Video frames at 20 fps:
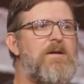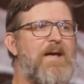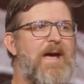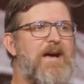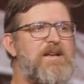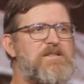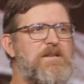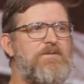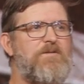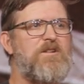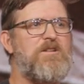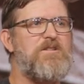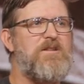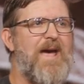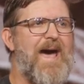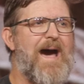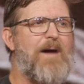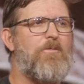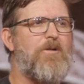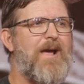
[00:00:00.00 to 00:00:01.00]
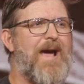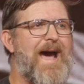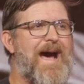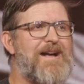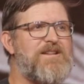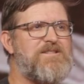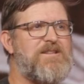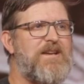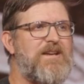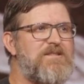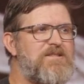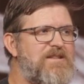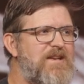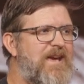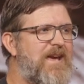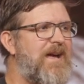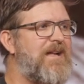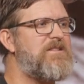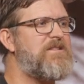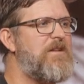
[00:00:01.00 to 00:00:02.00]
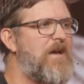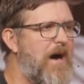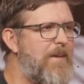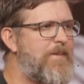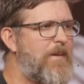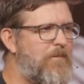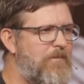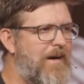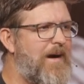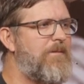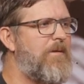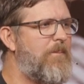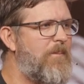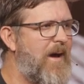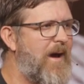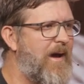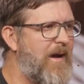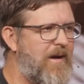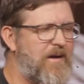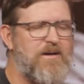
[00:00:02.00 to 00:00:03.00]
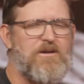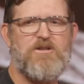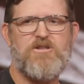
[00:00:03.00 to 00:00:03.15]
as if a dad were to ask his kids to help him rob a bank.